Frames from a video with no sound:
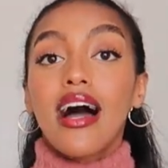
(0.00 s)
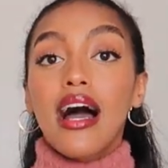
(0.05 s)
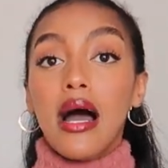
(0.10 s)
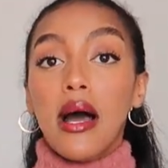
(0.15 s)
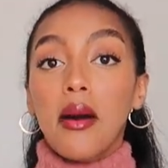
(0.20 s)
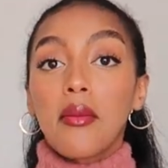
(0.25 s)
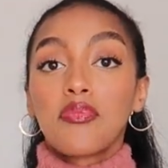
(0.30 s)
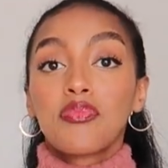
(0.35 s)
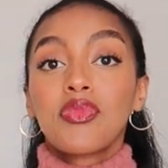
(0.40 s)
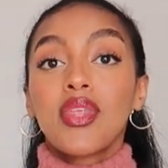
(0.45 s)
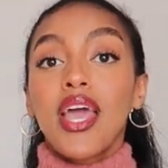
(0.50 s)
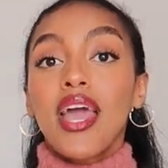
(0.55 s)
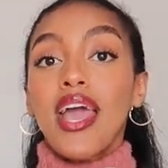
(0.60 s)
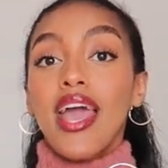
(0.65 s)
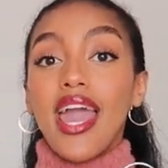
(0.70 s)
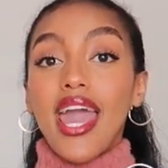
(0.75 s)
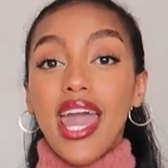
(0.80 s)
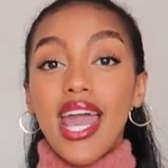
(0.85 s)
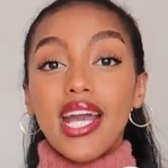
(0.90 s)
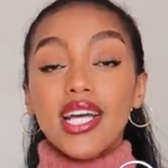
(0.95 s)

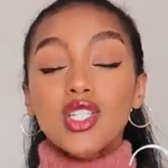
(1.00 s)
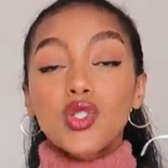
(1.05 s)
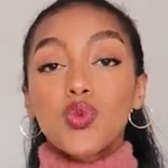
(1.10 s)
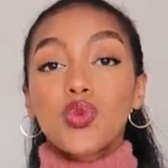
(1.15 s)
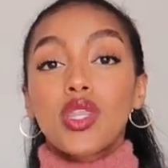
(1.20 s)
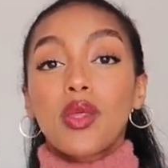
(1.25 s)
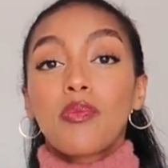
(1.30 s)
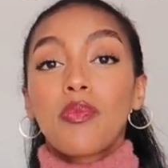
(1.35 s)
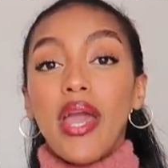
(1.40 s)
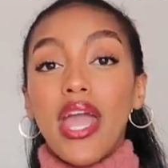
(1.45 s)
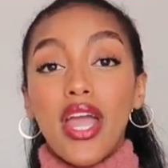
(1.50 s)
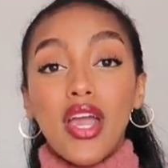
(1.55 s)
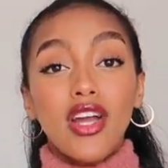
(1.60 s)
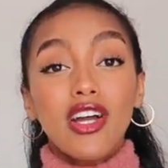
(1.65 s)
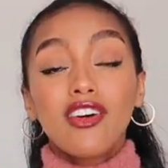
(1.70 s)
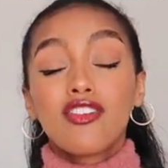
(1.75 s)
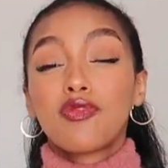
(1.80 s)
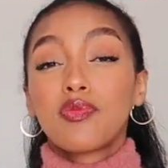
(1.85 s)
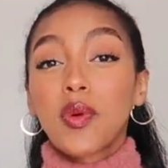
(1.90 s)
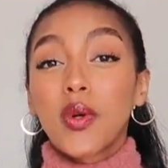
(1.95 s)
And with a
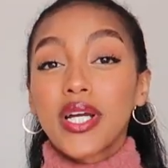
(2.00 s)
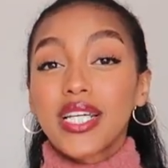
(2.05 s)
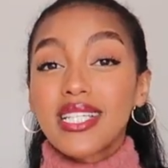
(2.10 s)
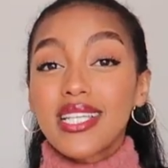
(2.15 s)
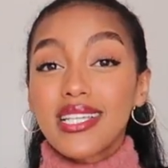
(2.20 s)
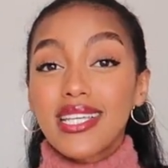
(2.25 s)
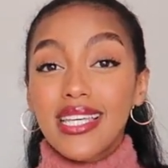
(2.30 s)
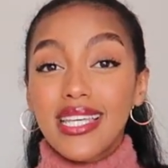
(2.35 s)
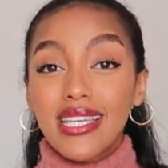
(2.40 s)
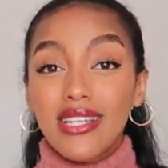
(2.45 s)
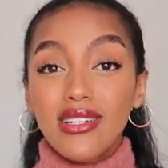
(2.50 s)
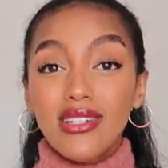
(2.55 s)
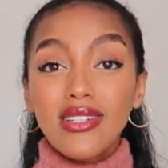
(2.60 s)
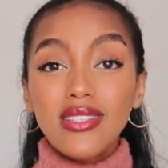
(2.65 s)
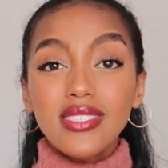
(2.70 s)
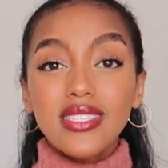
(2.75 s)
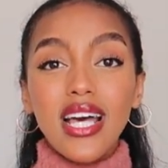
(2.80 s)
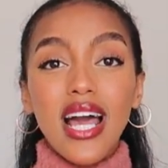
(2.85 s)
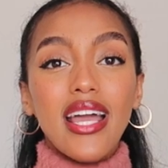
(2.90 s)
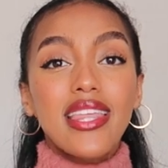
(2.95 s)
pair of pointed
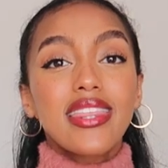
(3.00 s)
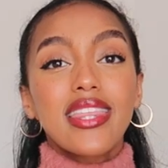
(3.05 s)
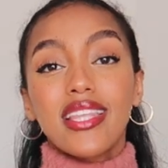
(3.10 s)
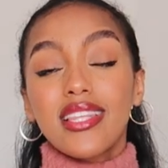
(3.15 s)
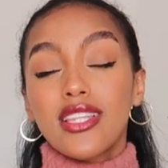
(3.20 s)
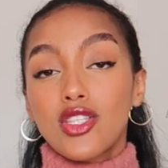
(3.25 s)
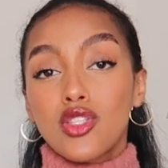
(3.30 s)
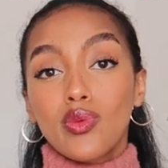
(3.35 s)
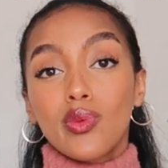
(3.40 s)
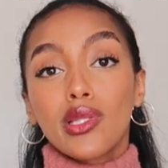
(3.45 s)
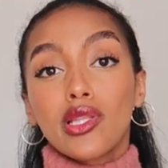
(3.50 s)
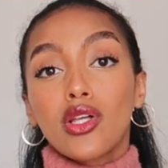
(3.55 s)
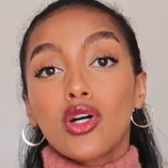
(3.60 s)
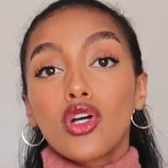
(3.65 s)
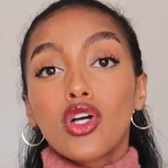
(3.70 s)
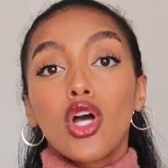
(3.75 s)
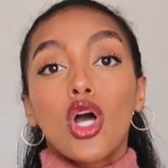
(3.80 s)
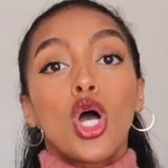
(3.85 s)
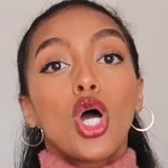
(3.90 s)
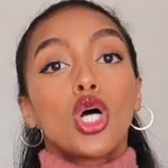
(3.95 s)
heels, I think this would
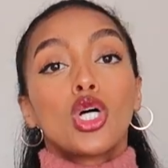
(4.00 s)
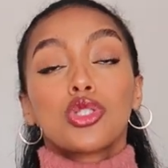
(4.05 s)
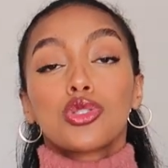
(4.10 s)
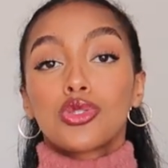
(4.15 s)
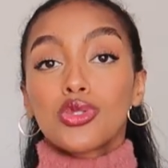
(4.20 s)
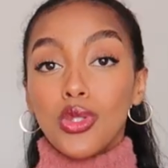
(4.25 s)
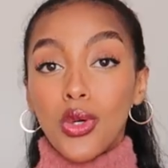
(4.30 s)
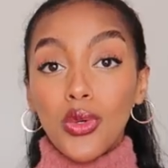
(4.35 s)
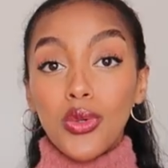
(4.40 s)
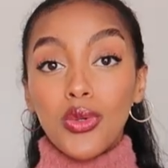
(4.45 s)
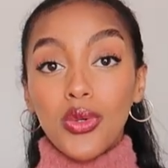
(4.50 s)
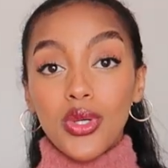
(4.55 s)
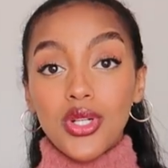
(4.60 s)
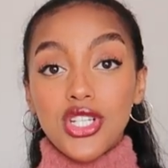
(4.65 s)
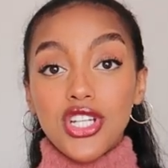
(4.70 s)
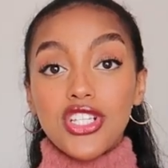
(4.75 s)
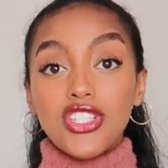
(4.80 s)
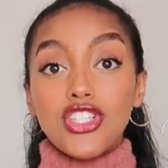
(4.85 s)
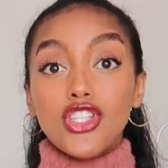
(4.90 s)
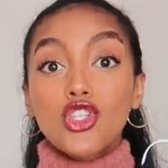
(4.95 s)
look so
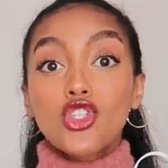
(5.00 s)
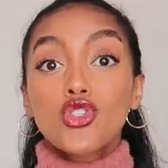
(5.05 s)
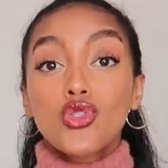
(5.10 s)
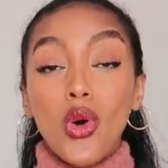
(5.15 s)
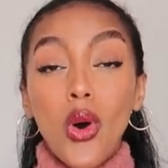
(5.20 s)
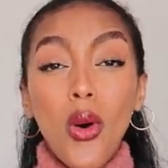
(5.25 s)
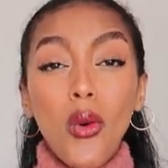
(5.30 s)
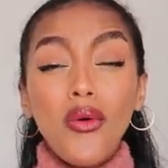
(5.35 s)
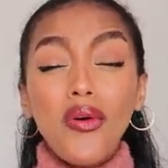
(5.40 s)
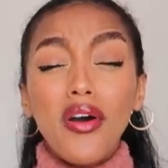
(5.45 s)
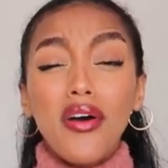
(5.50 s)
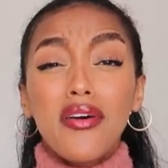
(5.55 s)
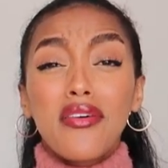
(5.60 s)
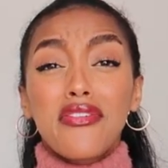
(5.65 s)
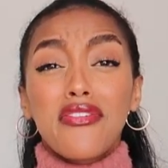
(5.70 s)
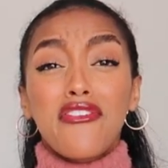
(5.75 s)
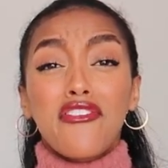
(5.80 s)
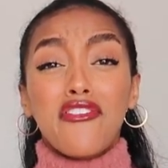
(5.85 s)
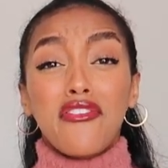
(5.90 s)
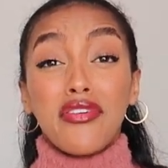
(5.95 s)
gorgeous. It's so
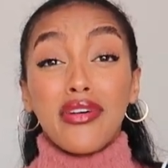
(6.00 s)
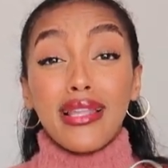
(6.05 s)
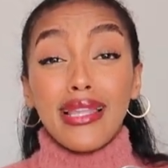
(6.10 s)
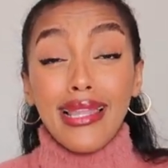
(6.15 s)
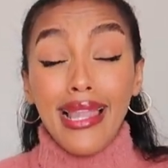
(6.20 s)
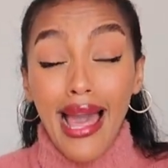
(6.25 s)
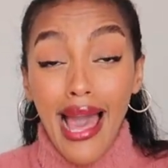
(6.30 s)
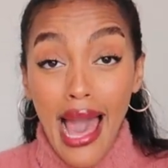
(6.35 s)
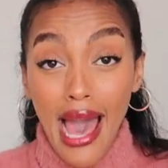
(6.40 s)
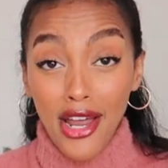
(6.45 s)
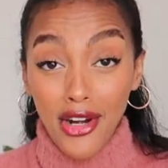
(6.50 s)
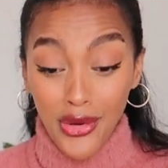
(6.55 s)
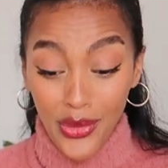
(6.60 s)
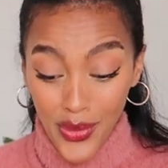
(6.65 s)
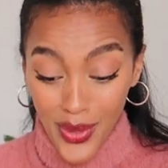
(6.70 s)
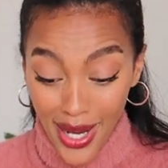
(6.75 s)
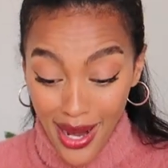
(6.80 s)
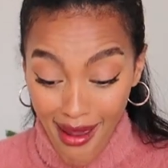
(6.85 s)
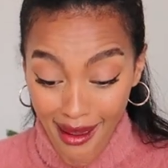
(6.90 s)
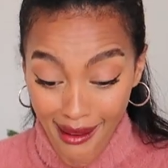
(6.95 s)

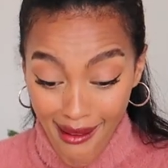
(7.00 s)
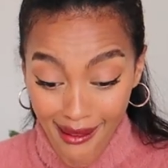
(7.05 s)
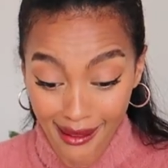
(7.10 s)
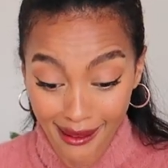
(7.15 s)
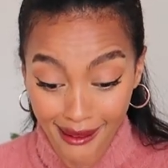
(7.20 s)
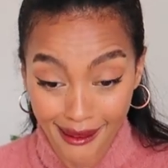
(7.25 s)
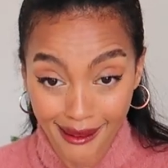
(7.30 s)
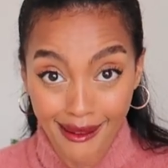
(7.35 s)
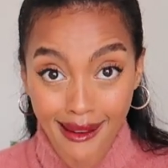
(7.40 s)
flattering.